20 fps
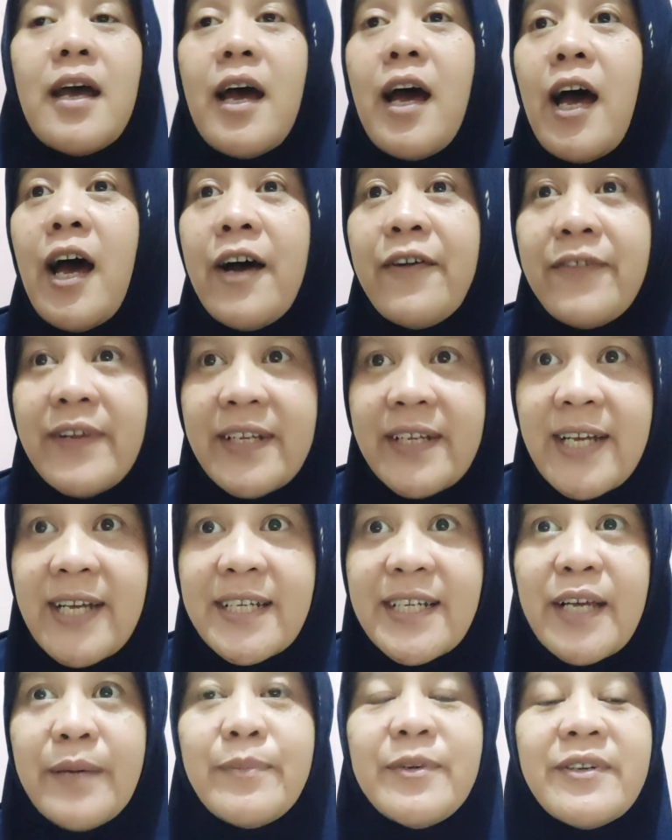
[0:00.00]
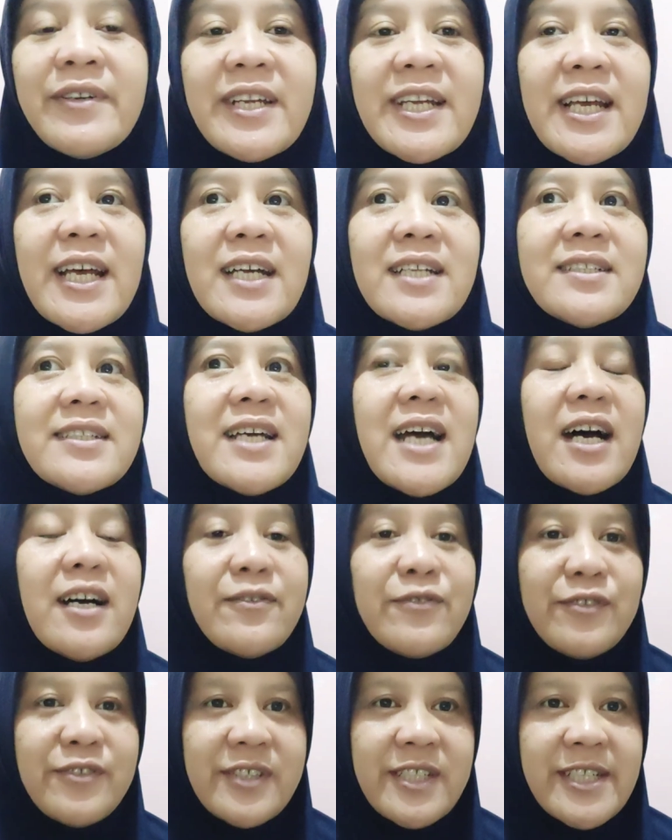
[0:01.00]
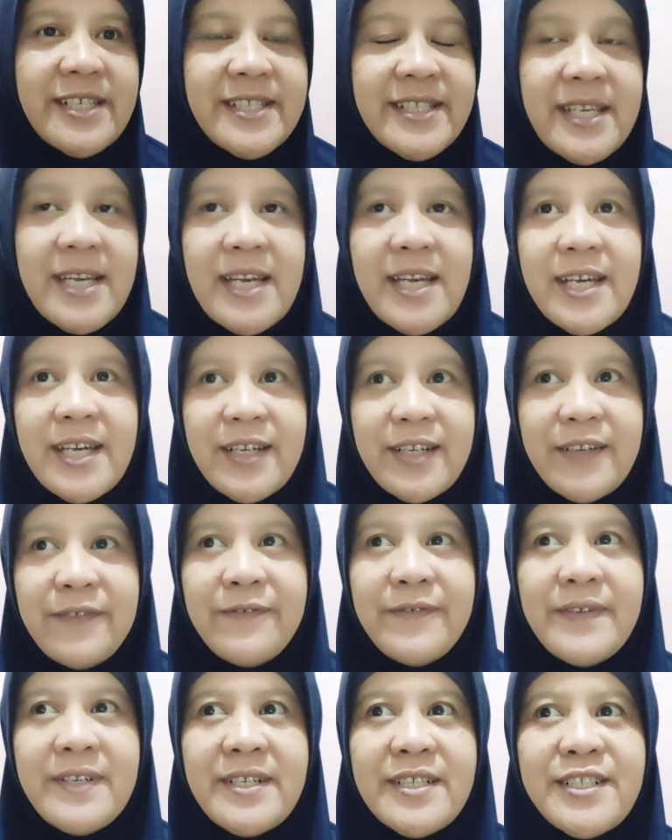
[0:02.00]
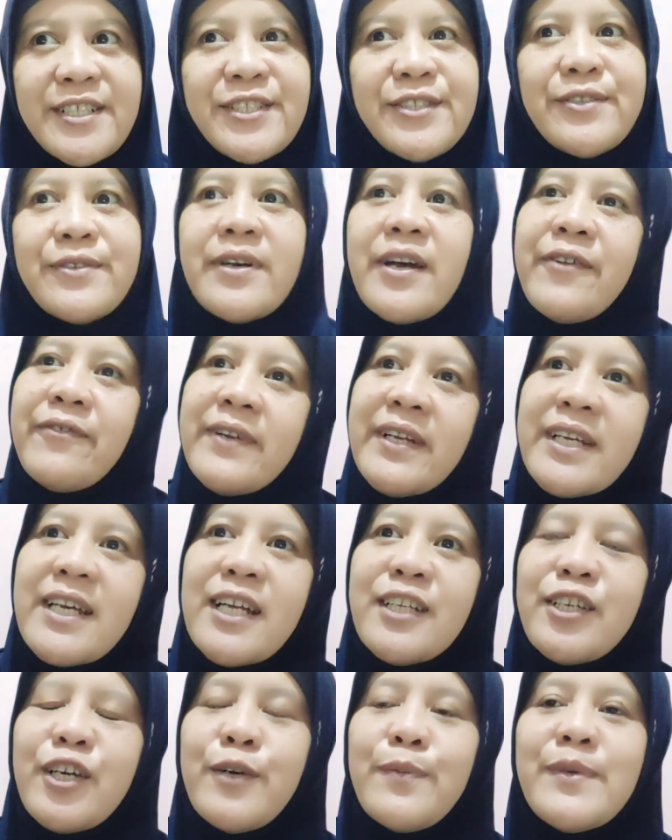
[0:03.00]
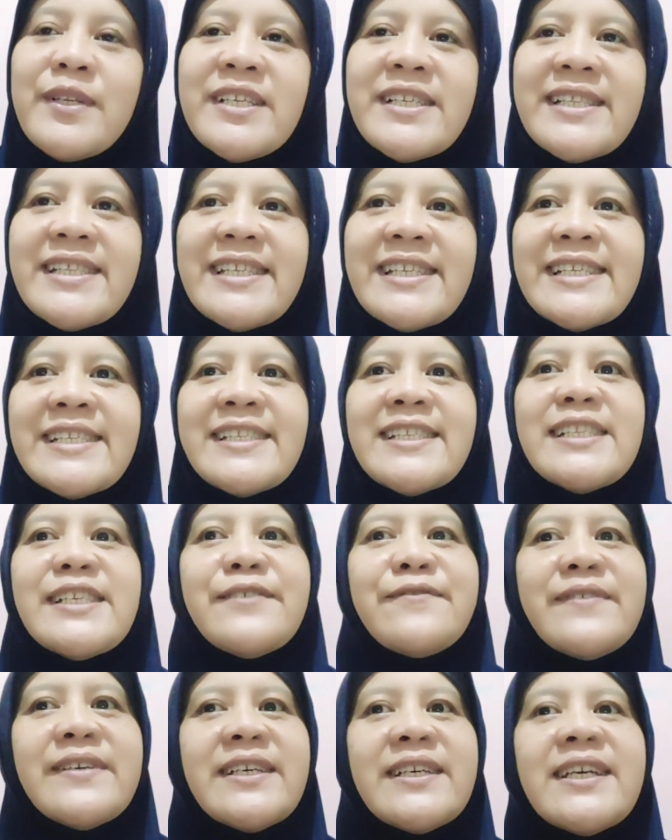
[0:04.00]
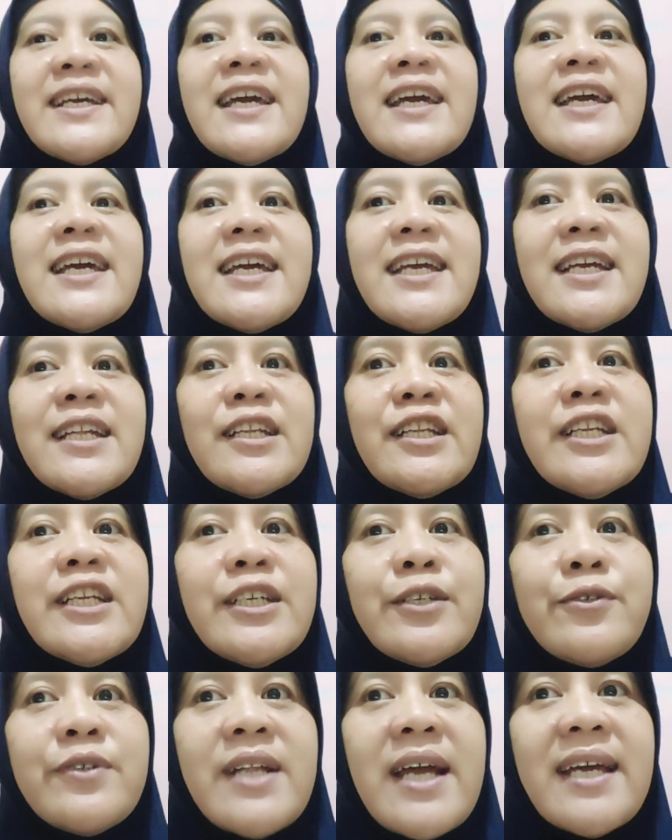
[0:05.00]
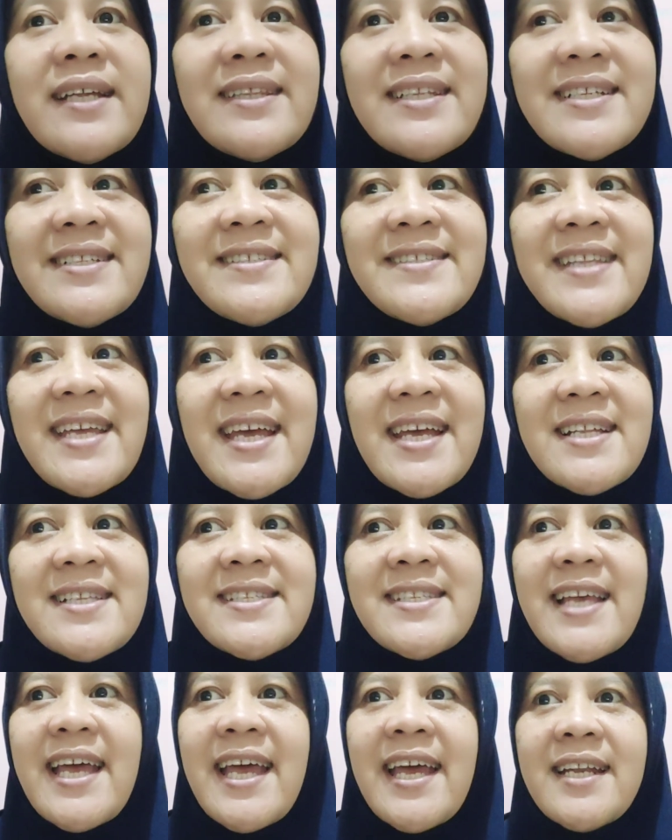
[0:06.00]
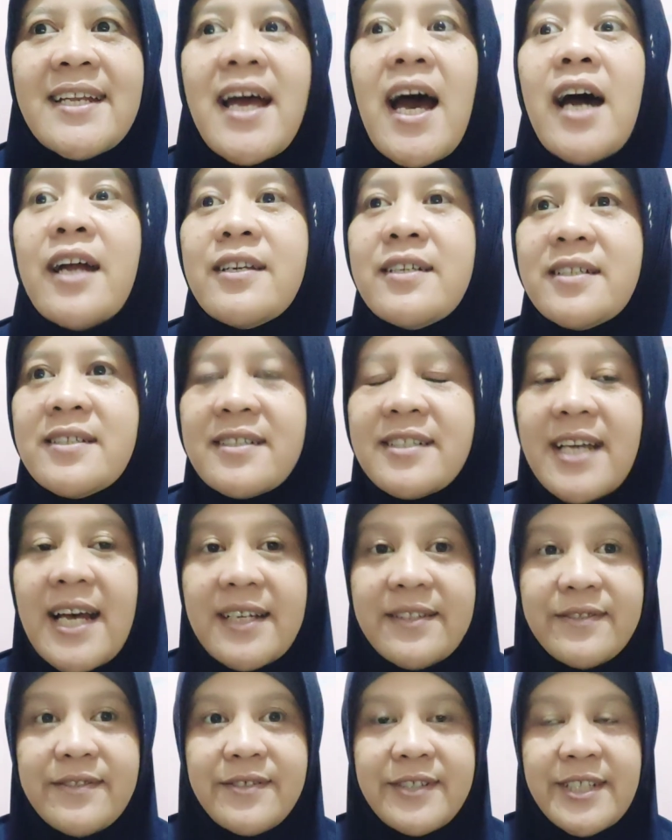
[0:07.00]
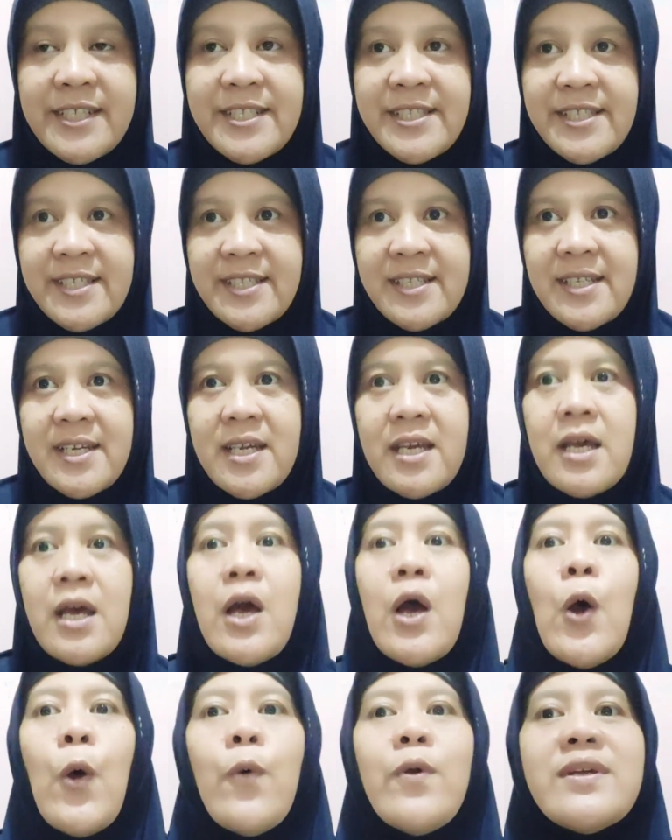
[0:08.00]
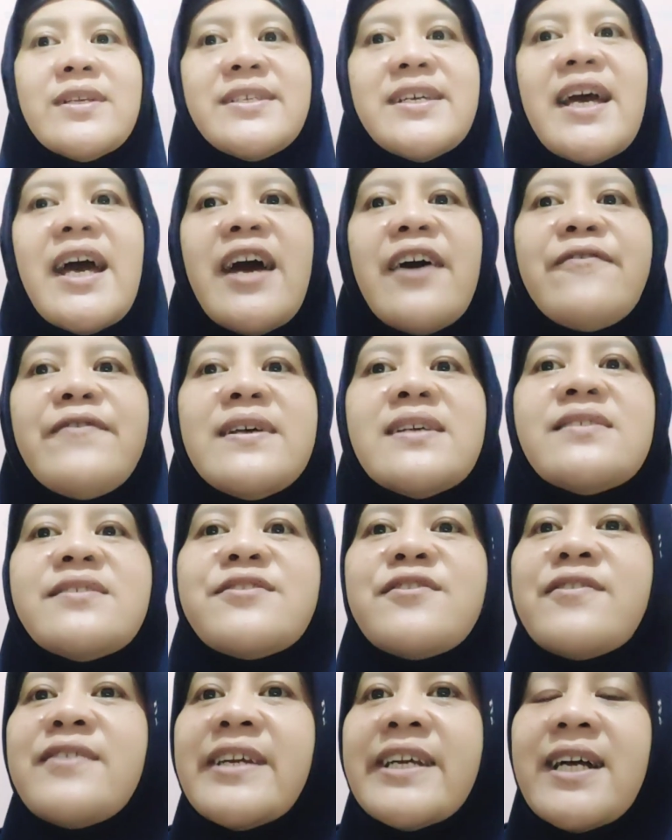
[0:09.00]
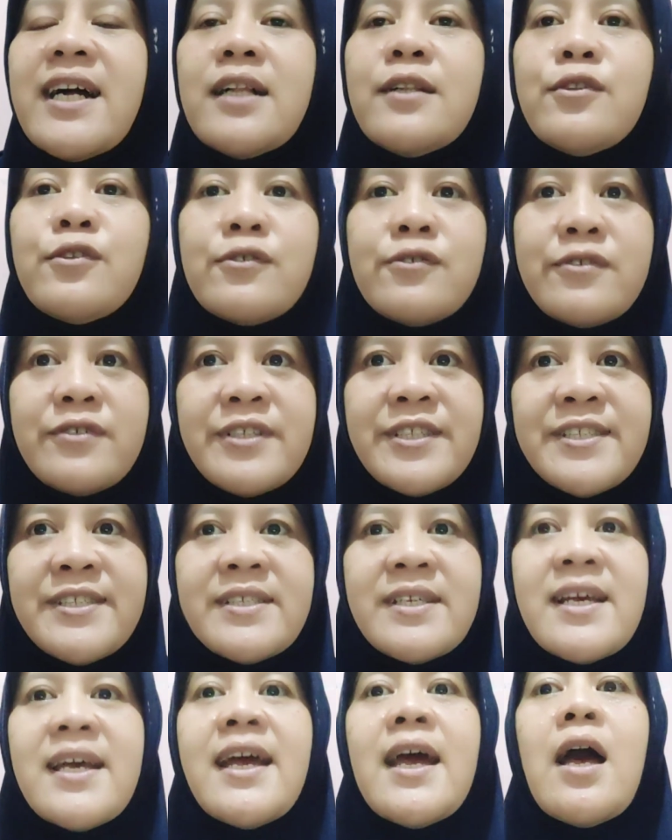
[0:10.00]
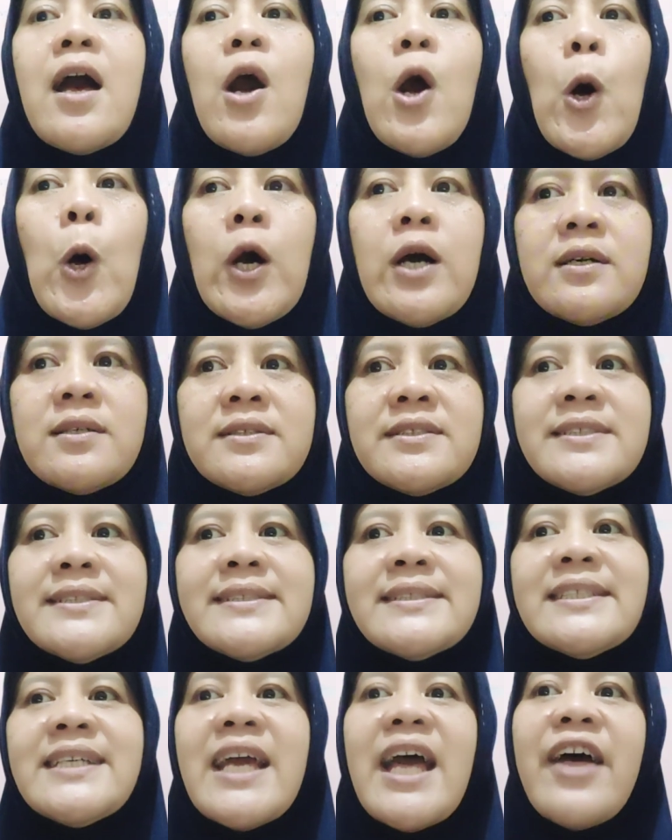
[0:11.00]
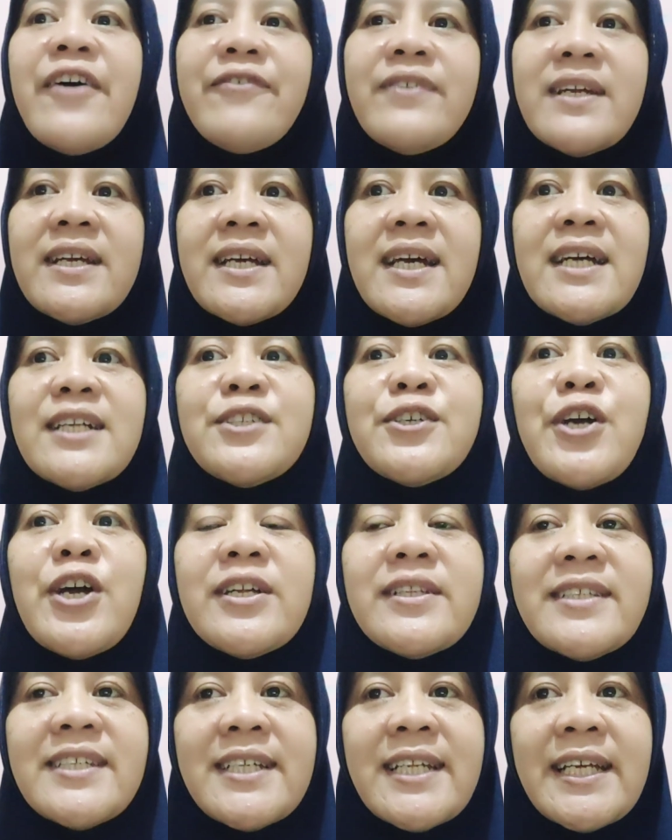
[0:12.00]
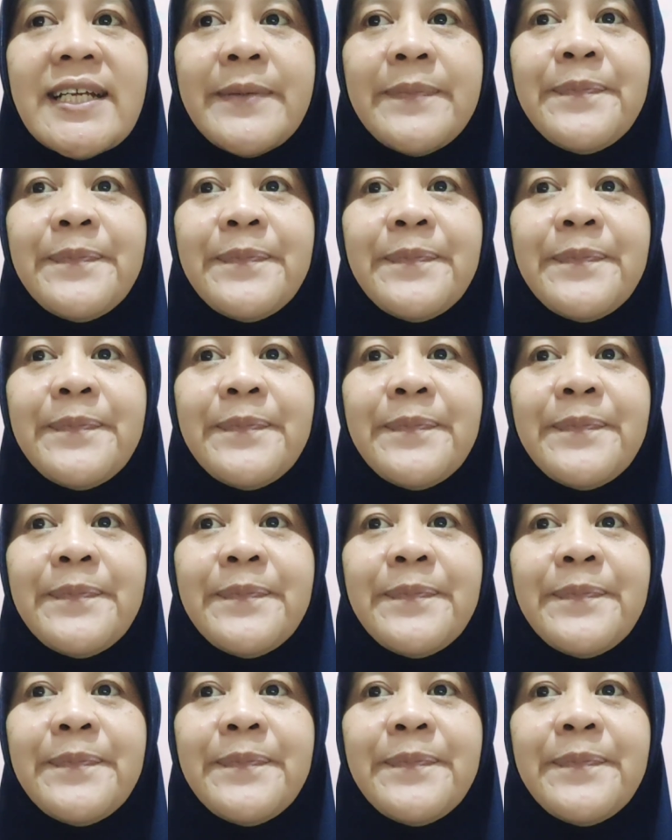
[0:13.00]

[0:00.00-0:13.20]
African American countries refers to African communities living in the United States and other countries, which have historical roots on the African continent.